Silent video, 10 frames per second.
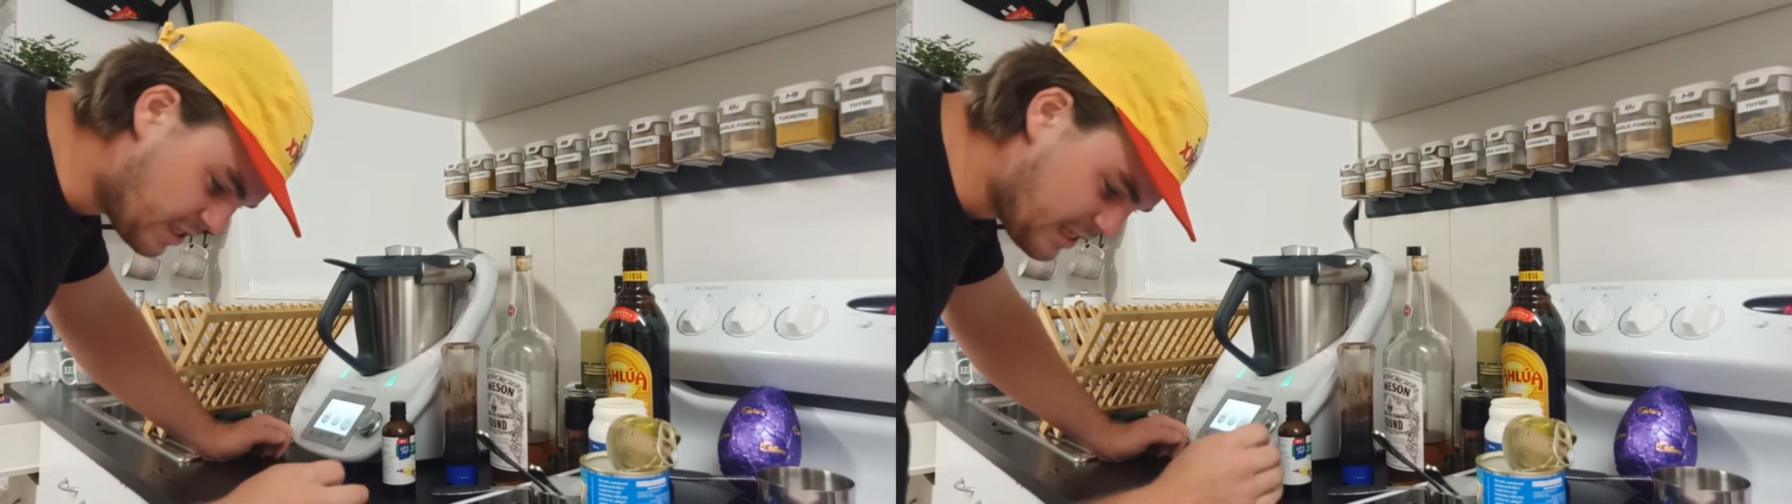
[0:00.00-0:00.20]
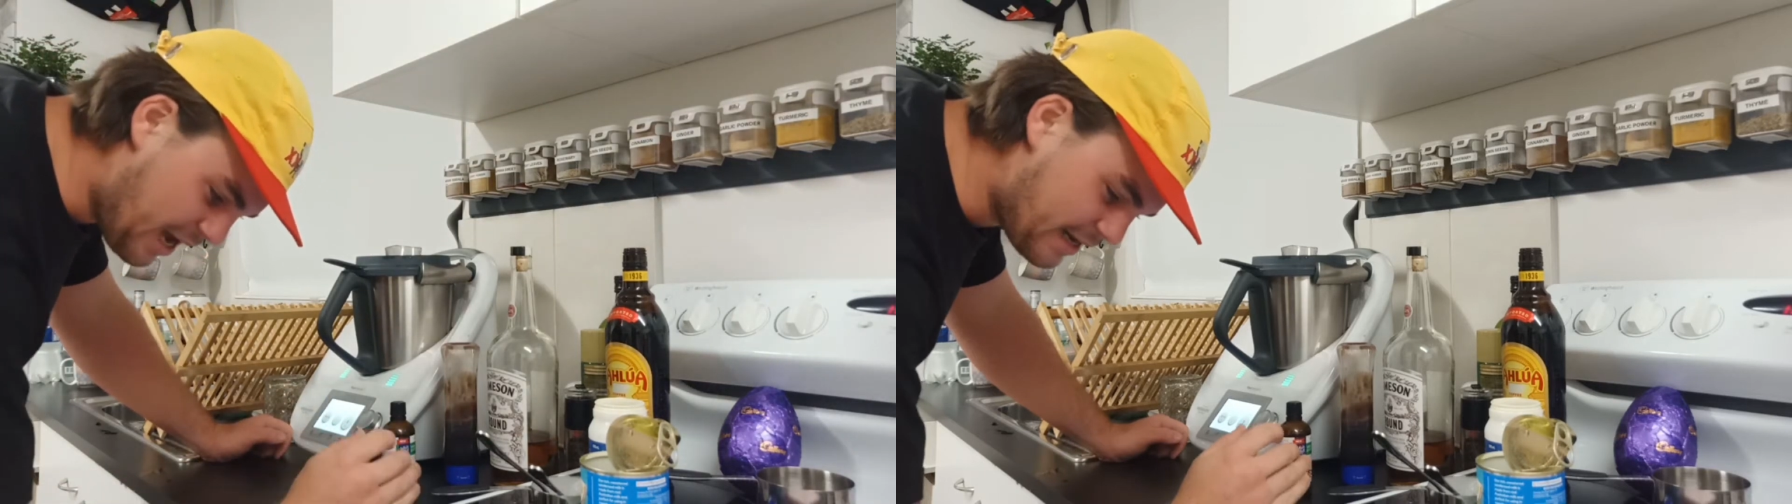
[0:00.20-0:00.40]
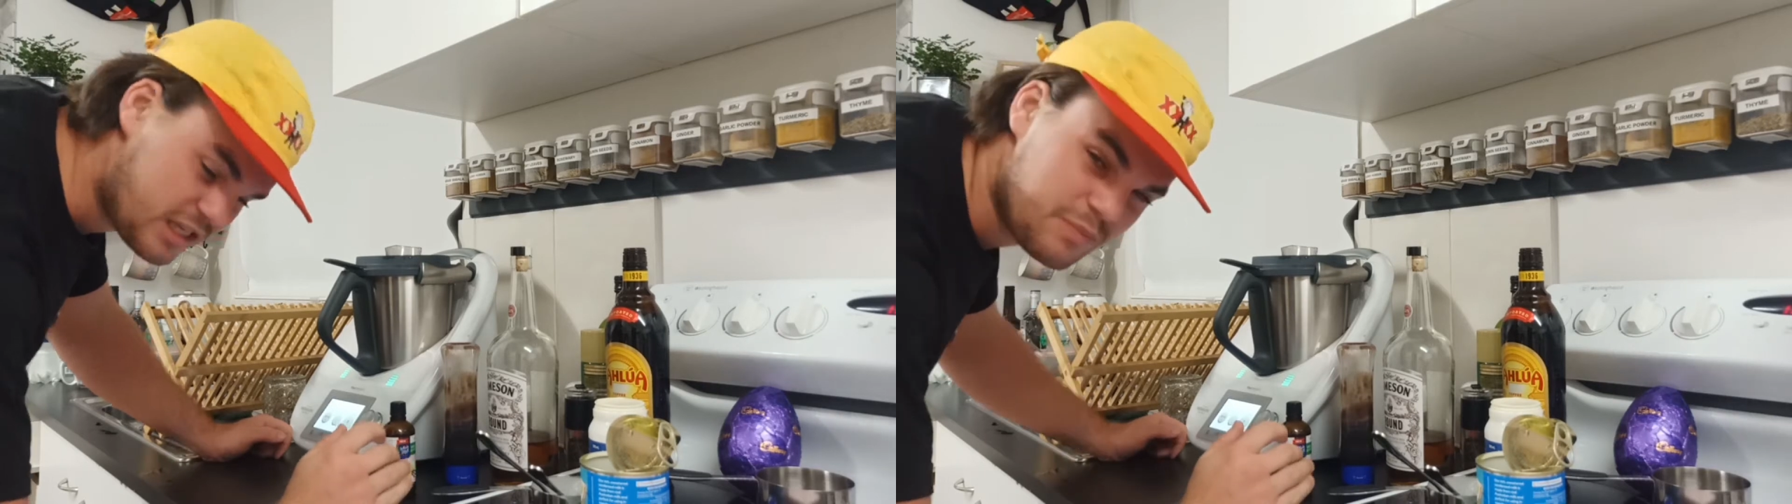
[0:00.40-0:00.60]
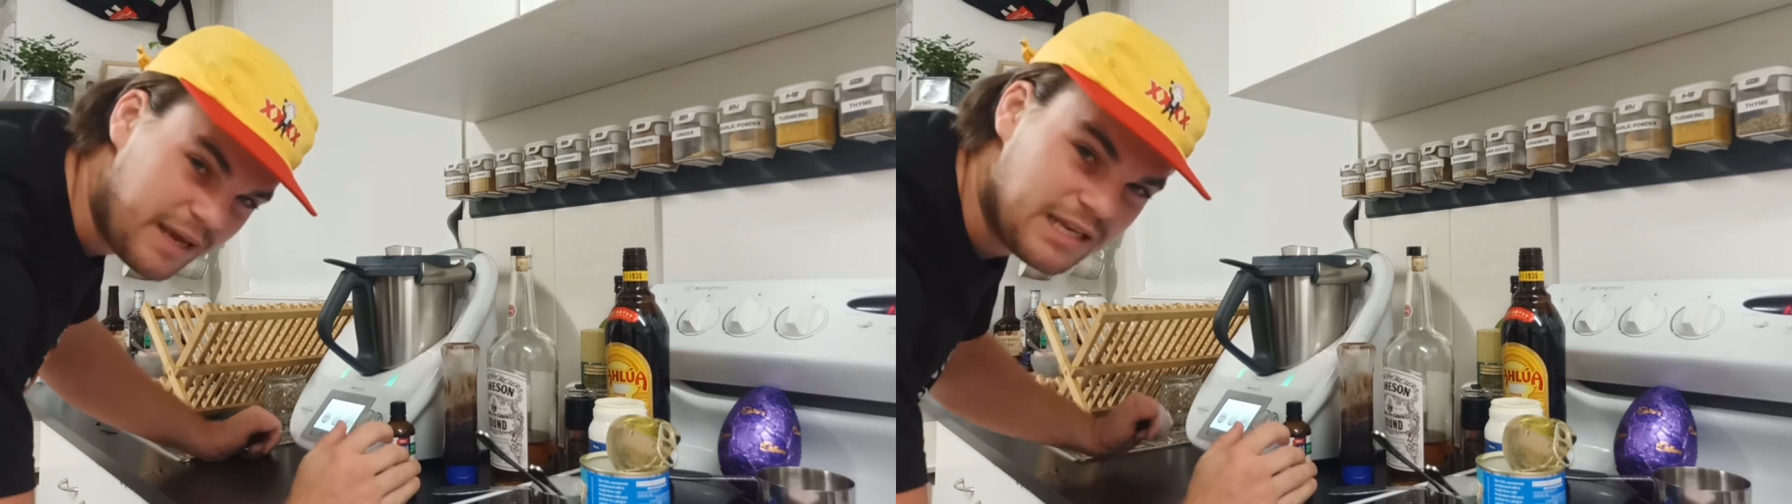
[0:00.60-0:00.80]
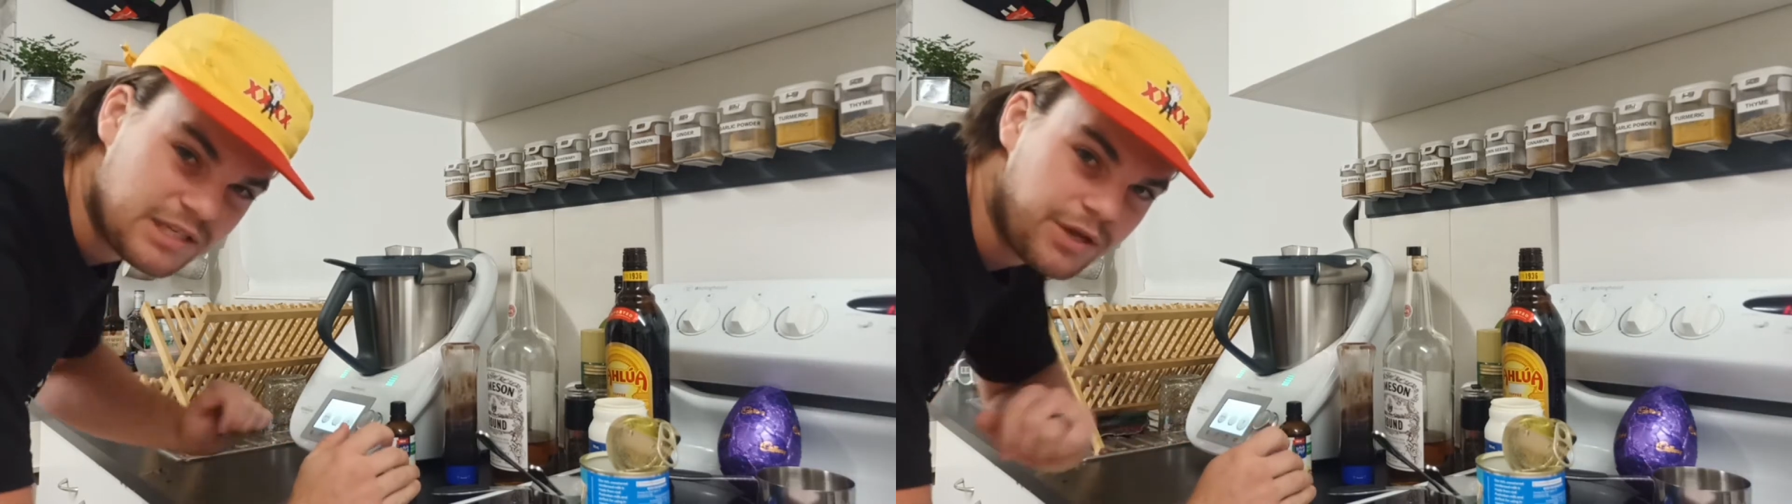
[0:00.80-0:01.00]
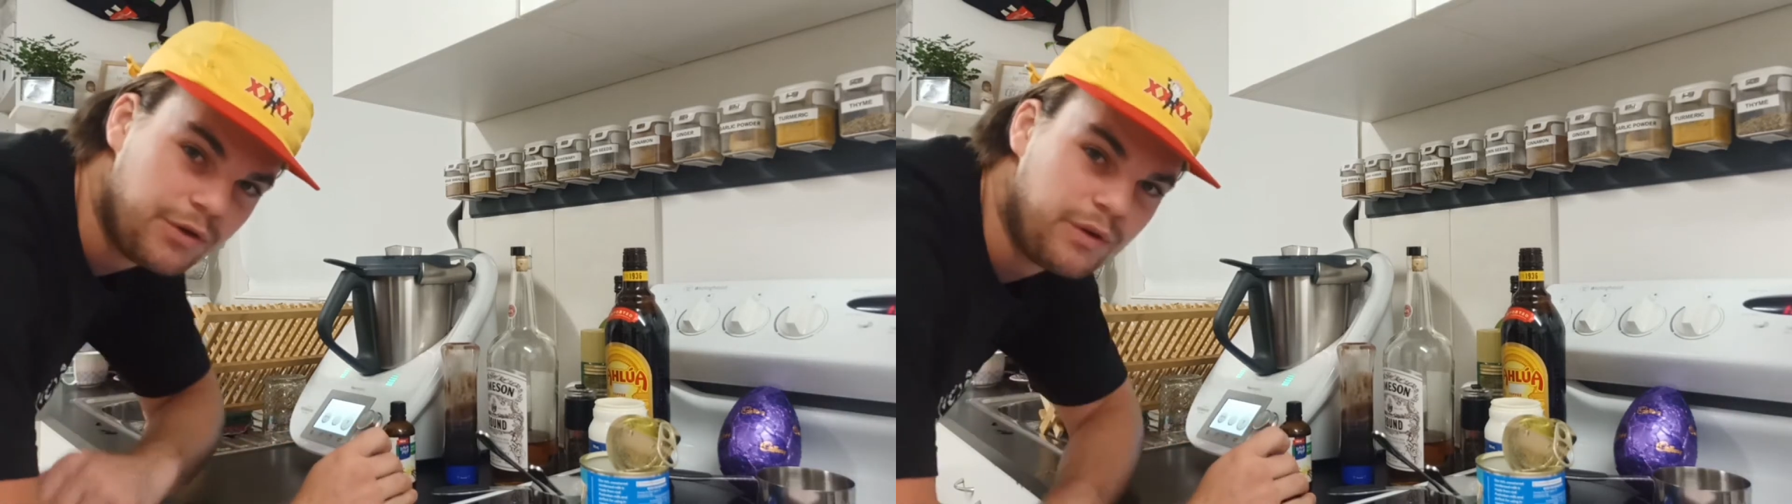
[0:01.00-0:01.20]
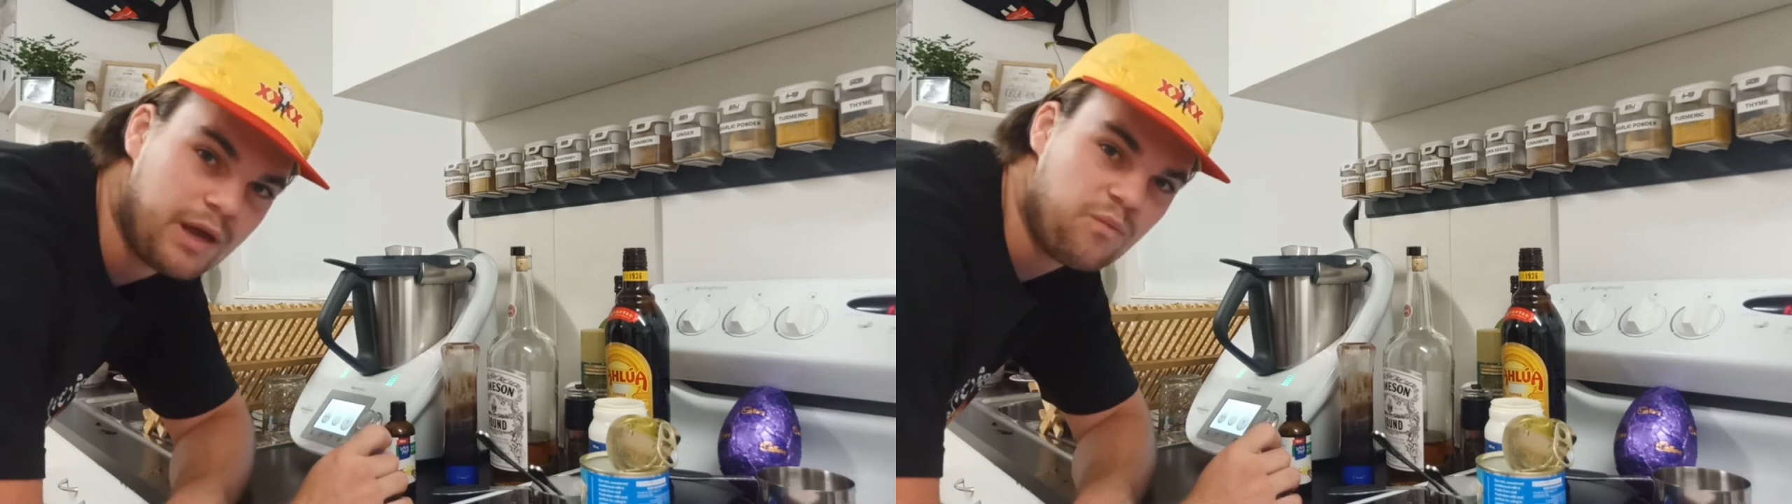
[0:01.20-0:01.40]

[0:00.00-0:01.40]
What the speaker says: start at speed 2